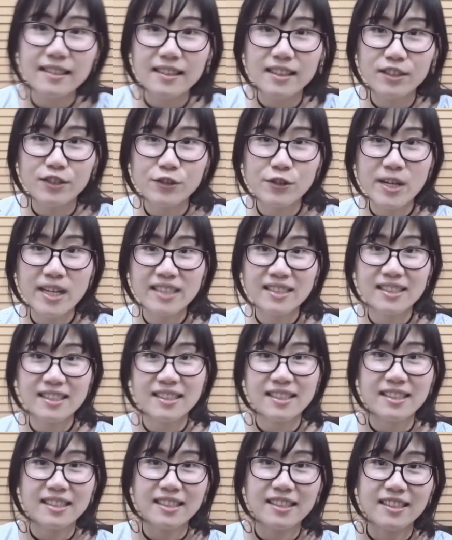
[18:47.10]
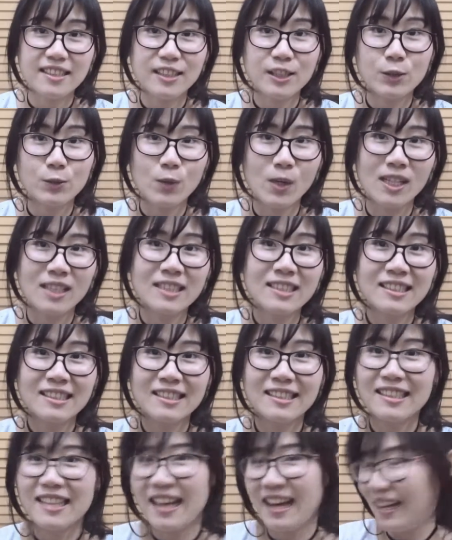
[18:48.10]
The dress is in this one,
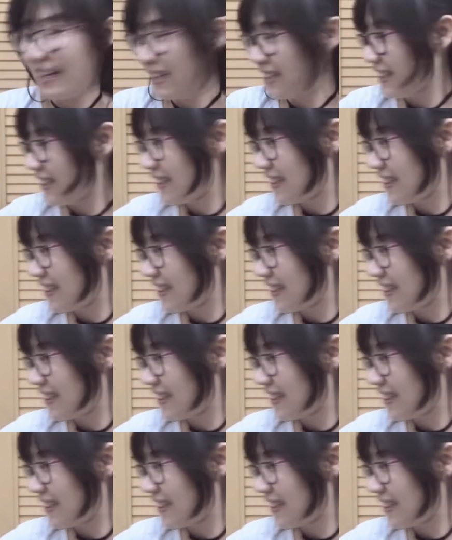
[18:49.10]
yeah.